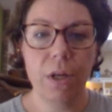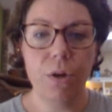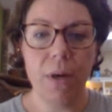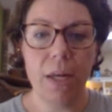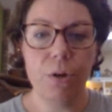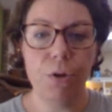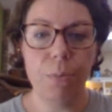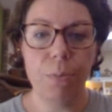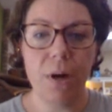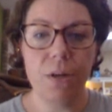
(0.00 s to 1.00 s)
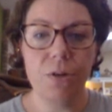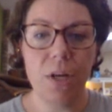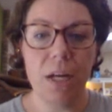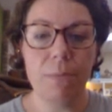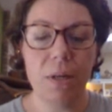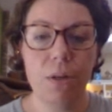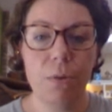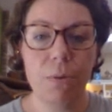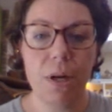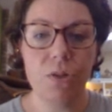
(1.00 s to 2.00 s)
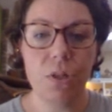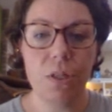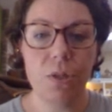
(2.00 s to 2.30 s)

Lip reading: create your new project. My new project